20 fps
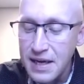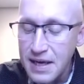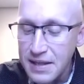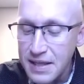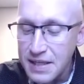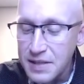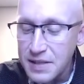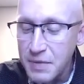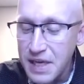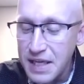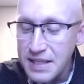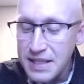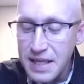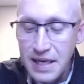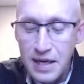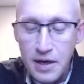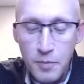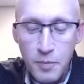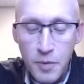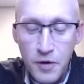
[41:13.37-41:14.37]
This means that
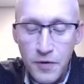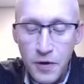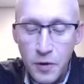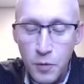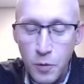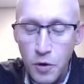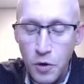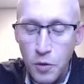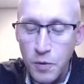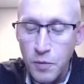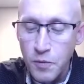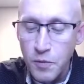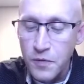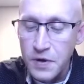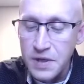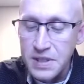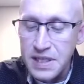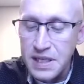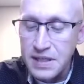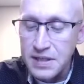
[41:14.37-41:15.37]
in a perfect world, we would
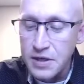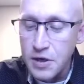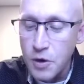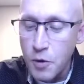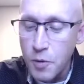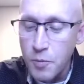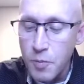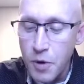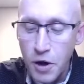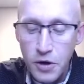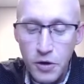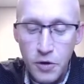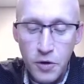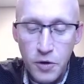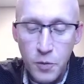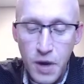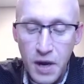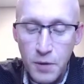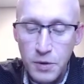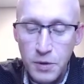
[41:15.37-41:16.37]
first get to know our partner in a
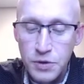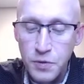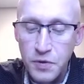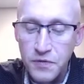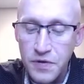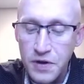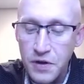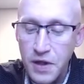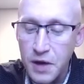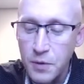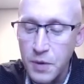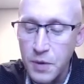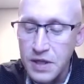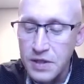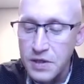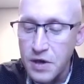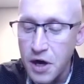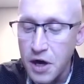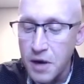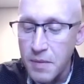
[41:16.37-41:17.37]
way which we feel like we can
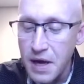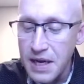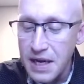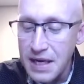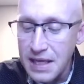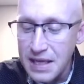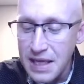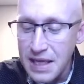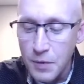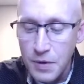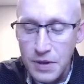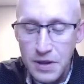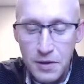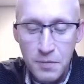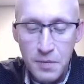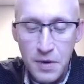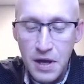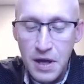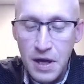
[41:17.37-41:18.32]
talk about anything with them.